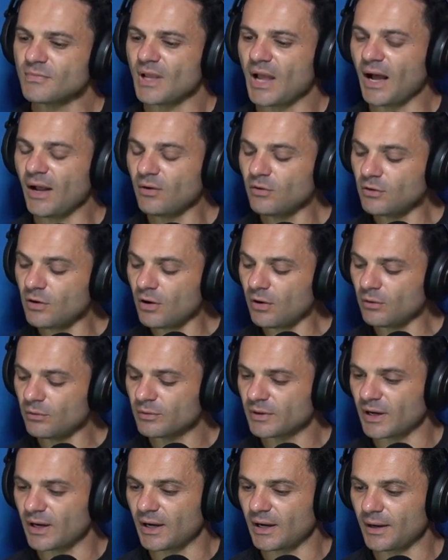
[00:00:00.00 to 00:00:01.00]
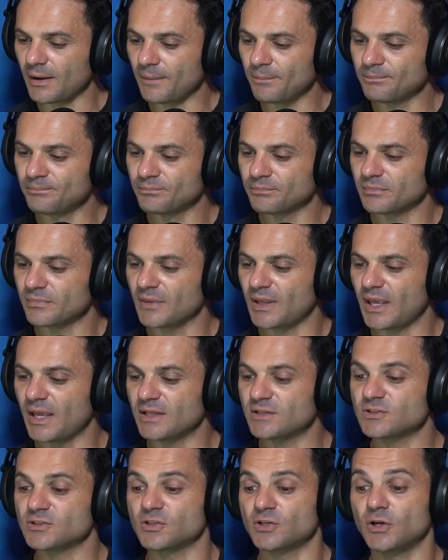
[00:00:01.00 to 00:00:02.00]
I don't know.
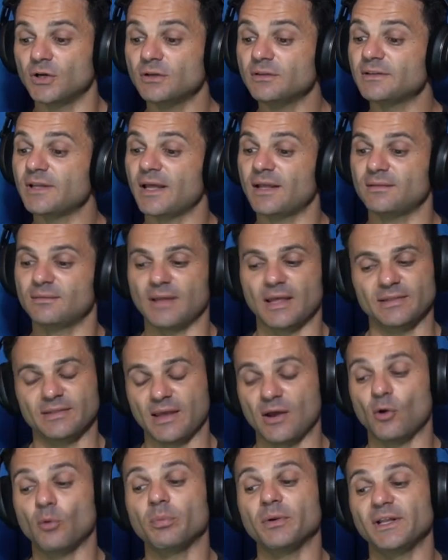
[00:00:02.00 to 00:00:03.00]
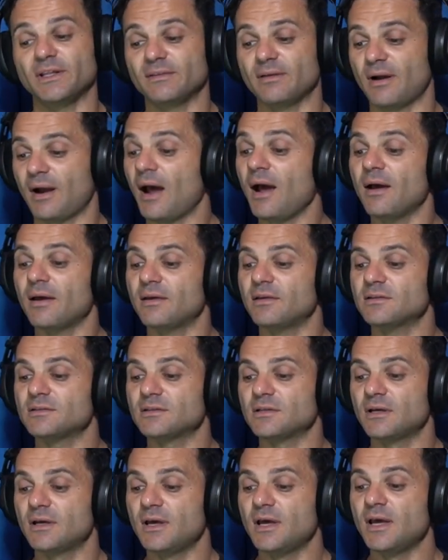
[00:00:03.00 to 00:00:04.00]
It's good that they're opening their
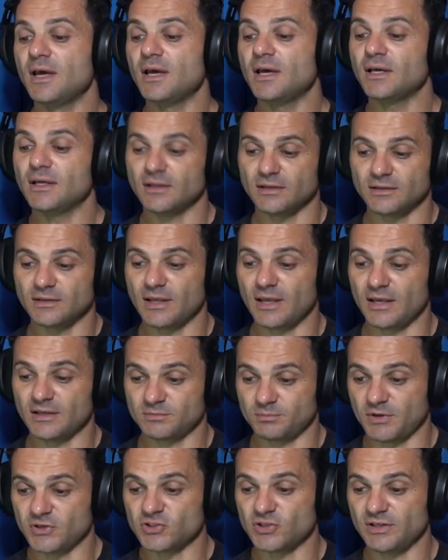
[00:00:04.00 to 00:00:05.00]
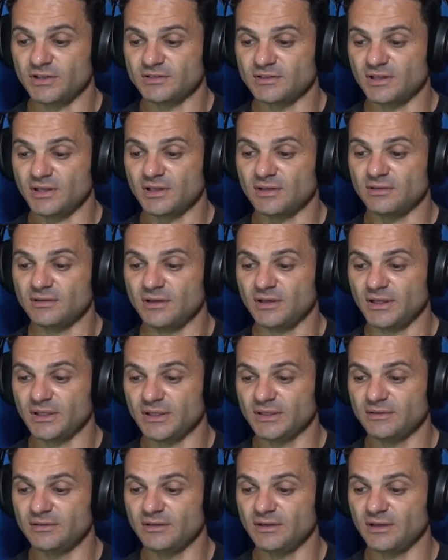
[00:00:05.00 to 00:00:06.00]
eyes, especially seeing
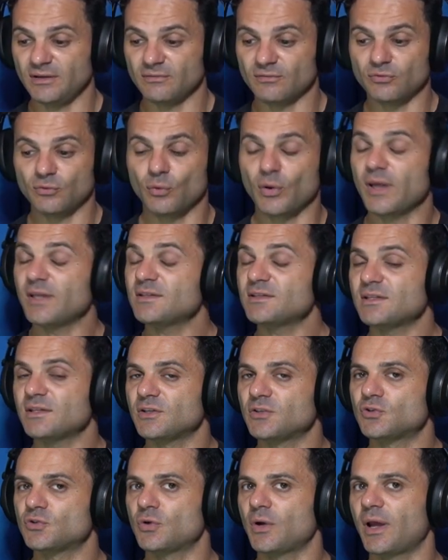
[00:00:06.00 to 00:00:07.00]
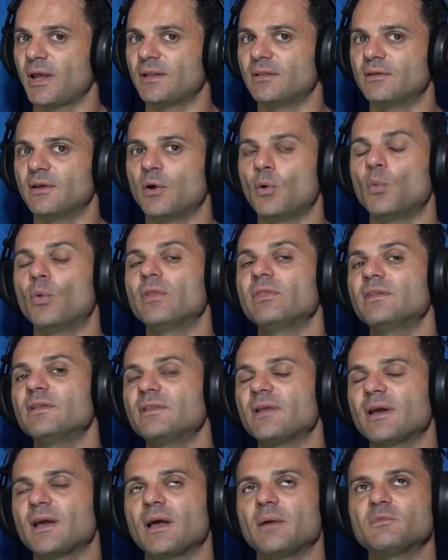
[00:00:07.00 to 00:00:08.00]
the influencing trend. One thing
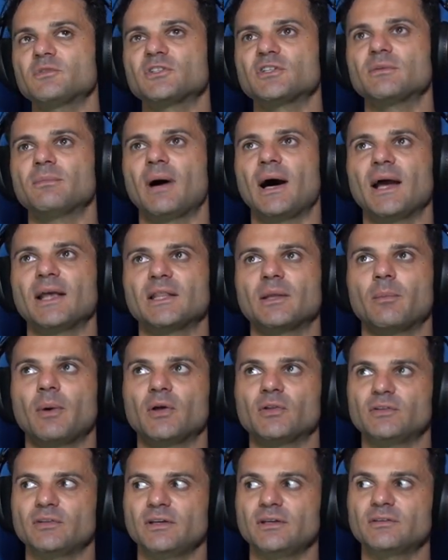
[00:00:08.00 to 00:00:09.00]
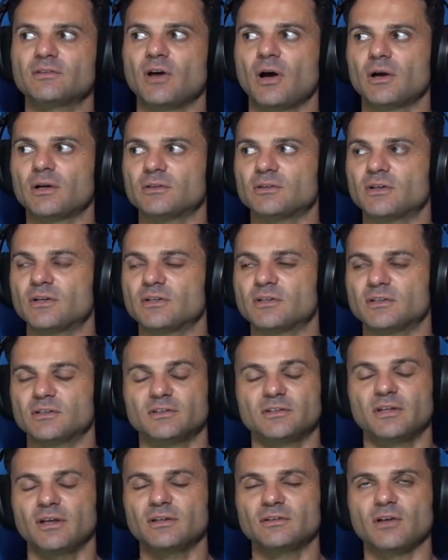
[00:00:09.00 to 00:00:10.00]
that comes to mind about
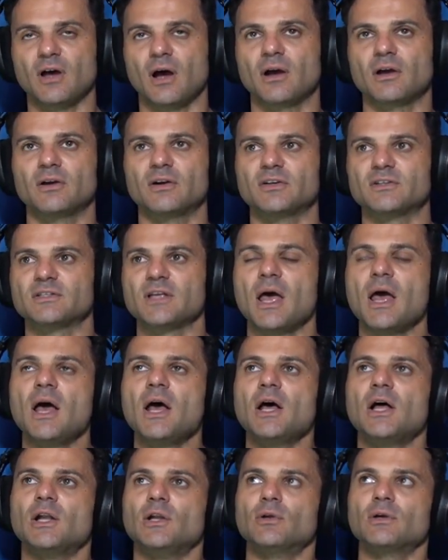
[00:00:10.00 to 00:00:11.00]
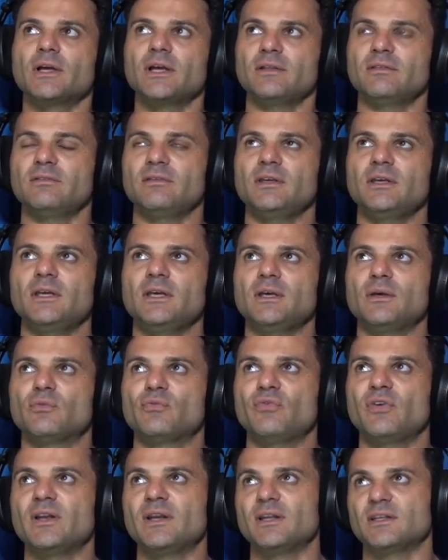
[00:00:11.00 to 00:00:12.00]
TikTokers, look at the
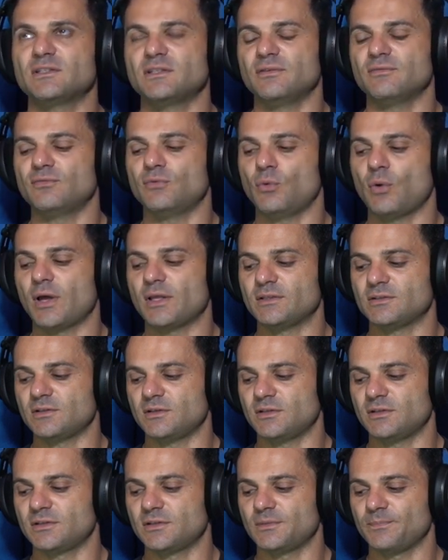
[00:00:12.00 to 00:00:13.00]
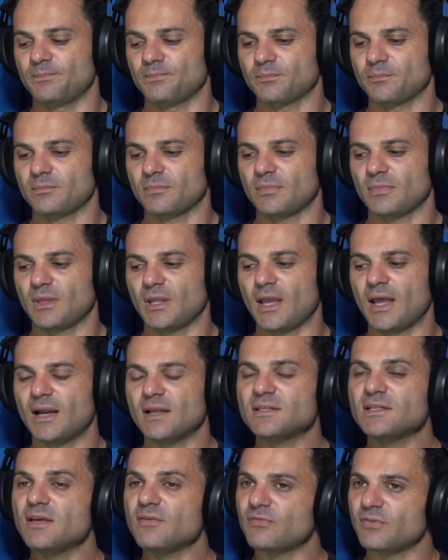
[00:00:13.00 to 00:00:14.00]
fitness influencers. And I
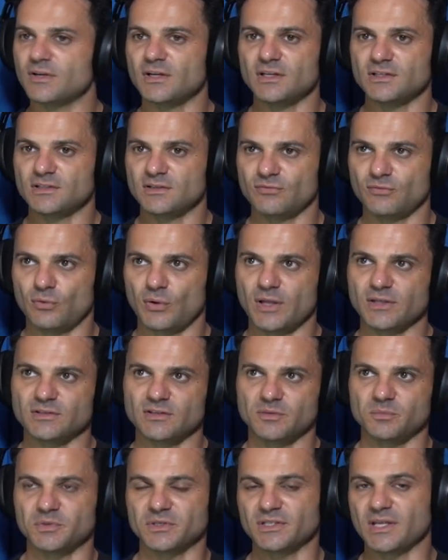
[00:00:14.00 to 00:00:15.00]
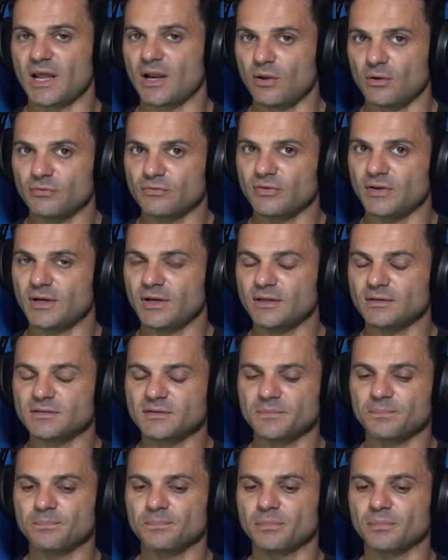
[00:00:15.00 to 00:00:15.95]
say fitness influencers because I love fitness.